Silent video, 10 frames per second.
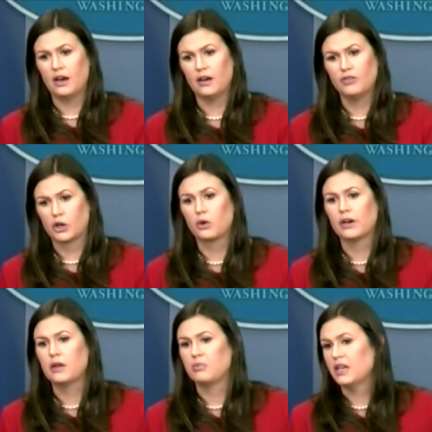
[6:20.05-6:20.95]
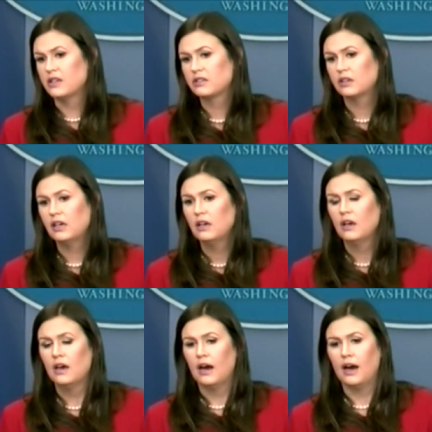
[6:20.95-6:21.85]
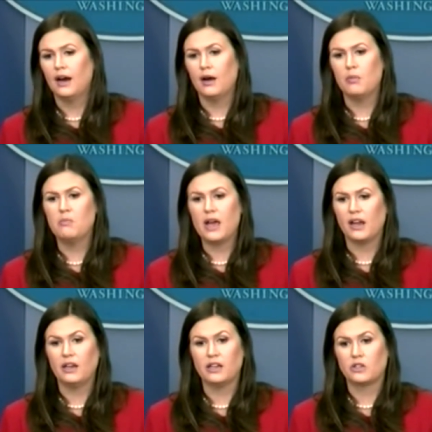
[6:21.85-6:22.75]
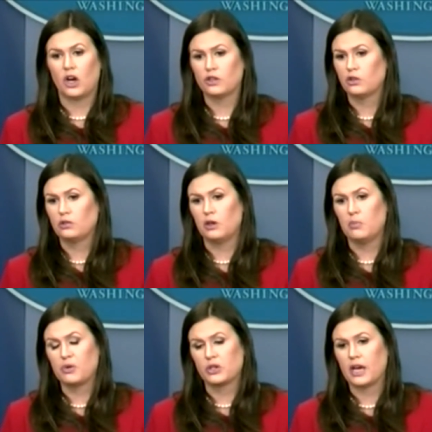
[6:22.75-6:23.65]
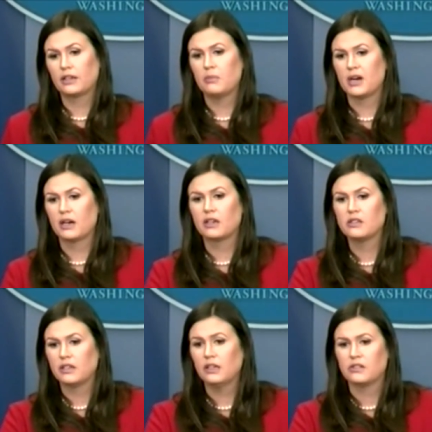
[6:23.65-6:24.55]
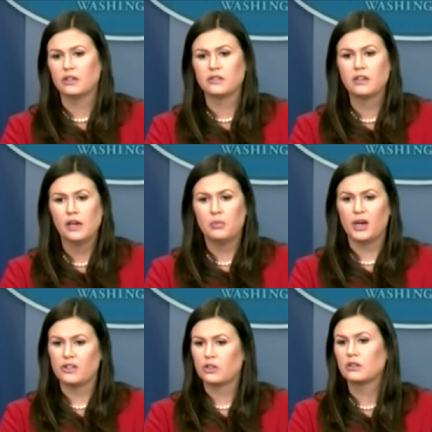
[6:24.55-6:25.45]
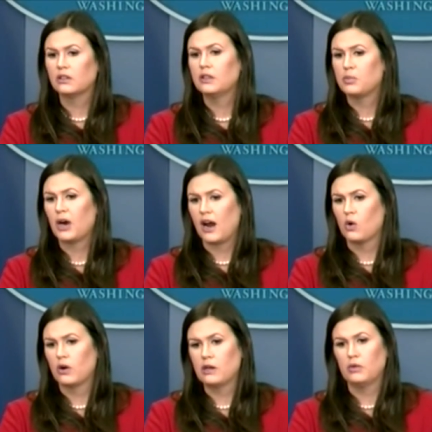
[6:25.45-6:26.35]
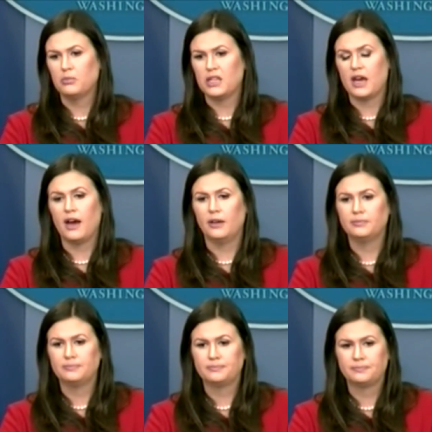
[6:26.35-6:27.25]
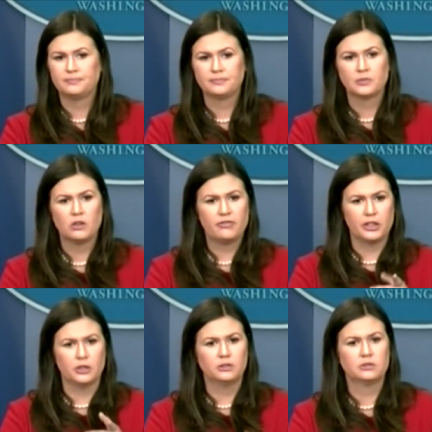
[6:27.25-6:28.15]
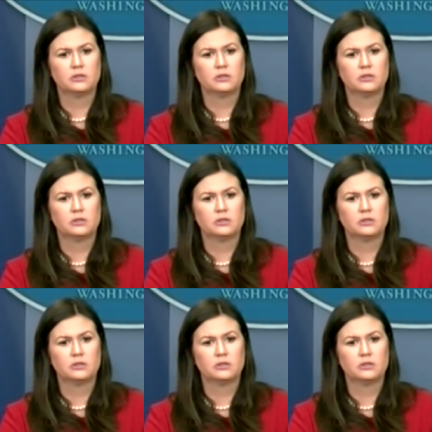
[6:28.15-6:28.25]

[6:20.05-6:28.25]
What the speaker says: of the Korean Peninsula, and it's also to protect American citizens, but certainly the priority would be that. Phil?